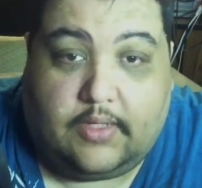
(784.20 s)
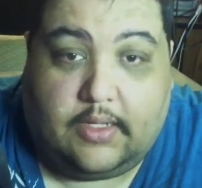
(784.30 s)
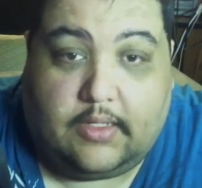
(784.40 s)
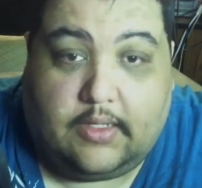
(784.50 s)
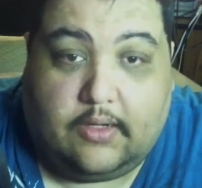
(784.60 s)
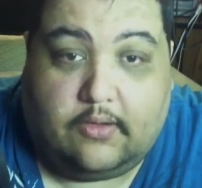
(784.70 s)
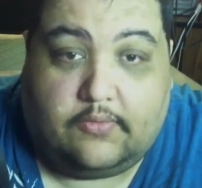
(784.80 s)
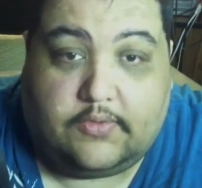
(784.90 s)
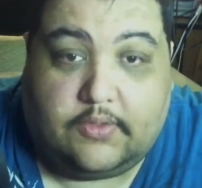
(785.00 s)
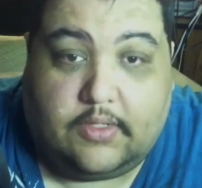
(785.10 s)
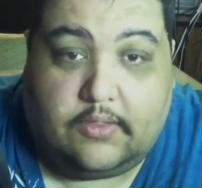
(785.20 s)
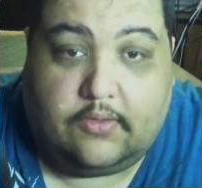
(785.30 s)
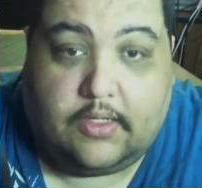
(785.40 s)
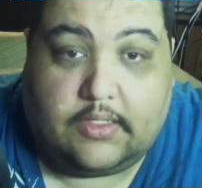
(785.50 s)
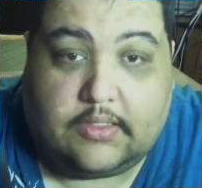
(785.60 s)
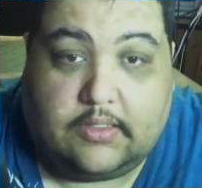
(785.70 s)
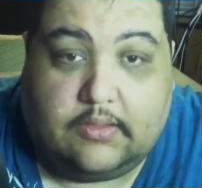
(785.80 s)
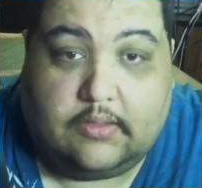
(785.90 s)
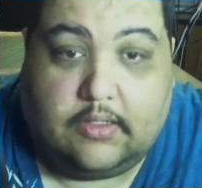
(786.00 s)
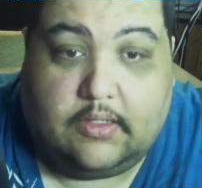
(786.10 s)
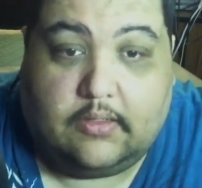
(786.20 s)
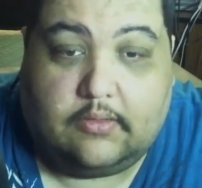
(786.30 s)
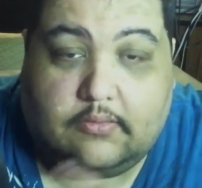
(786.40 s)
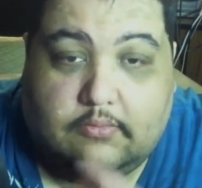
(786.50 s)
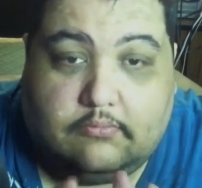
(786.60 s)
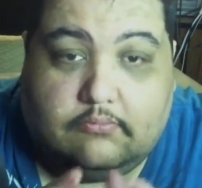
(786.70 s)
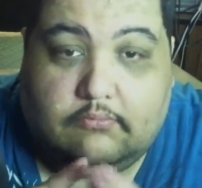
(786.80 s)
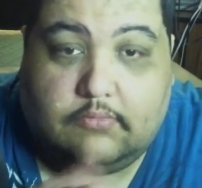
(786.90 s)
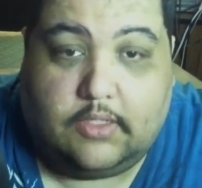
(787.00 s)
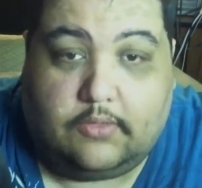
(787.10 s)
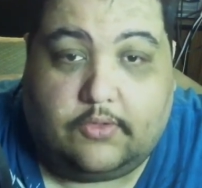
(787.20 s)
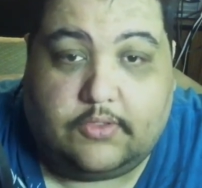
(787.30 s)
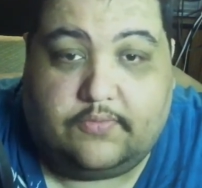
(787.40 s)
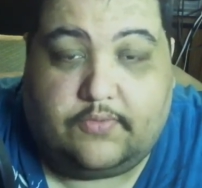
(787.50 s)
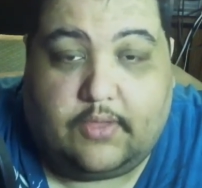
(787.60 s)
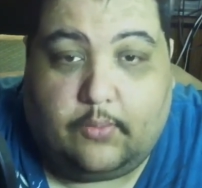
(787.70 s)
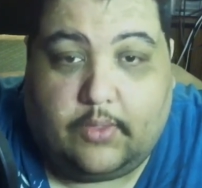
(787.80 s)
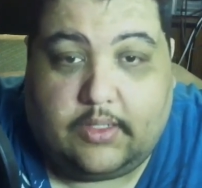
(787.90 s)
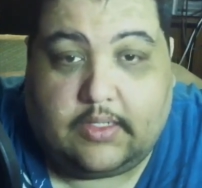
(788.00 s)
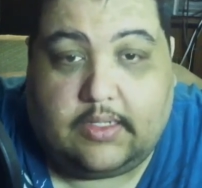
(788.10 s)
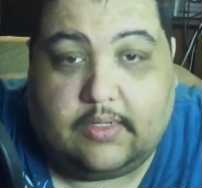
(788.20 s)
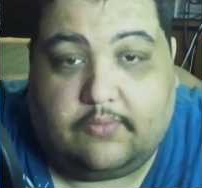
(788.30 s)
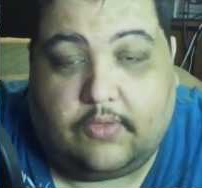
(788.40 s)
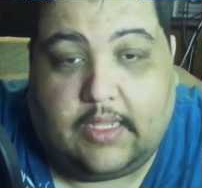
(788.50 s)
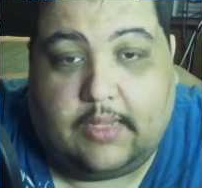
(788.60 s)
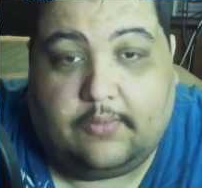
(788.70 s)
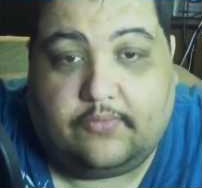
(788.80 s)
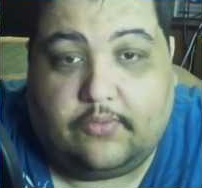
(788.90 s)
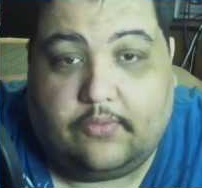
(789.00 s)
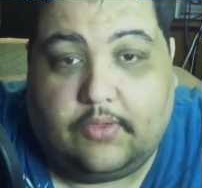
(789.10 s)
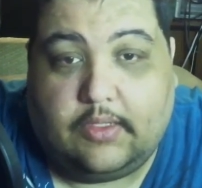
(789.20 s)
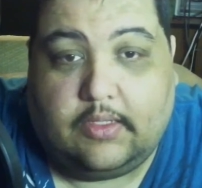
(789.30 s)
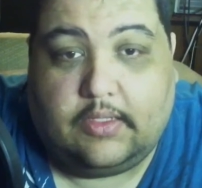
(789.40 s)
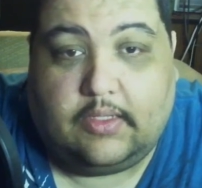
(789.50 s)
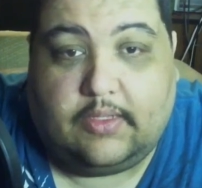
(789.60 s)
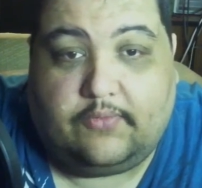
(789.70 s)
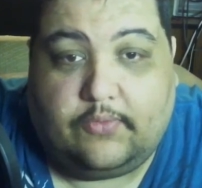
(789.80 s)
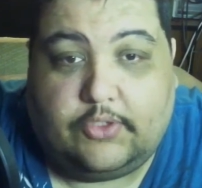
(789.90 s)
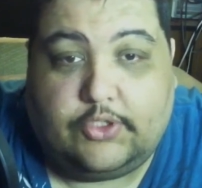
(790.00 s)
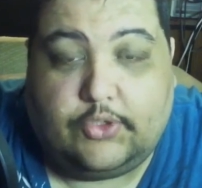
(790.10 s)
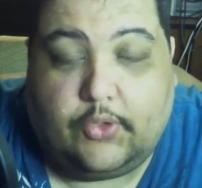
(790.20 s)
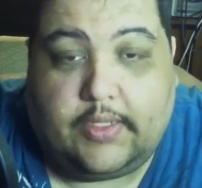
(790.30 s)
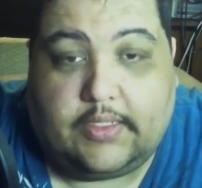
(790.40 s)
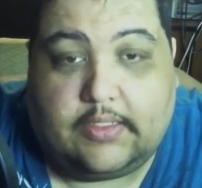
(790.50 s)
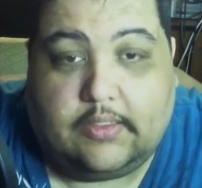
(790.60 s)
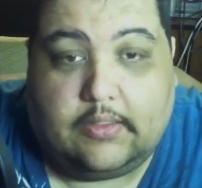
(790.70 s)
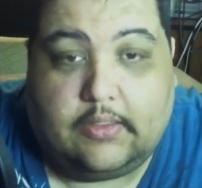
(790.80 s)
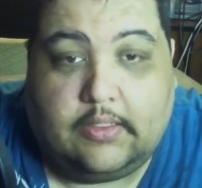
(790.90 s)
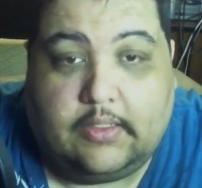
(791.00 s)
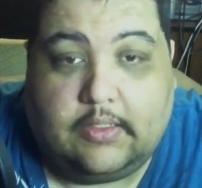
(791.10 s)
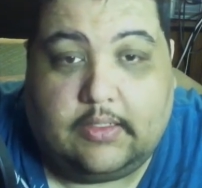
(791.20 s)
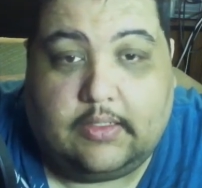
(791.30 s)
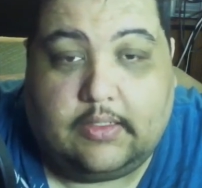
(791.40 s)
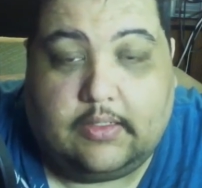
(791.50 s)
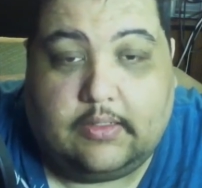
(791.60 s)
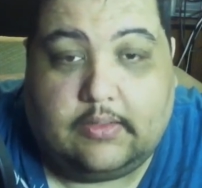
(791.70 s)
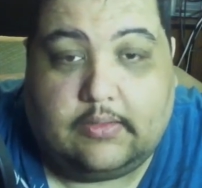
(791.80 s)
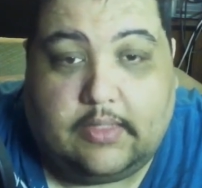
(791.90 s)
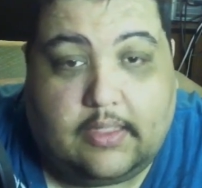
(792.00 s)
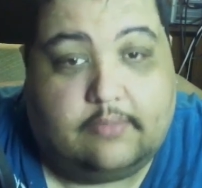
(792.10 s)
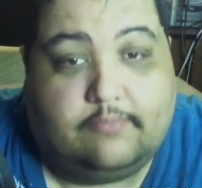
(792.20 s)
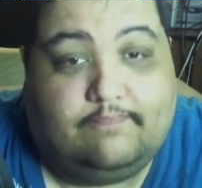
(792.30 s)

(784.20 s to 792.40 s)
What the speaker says: taken care of so that you guys can, those of you that win can get a free game if you enjoy it. And yeah,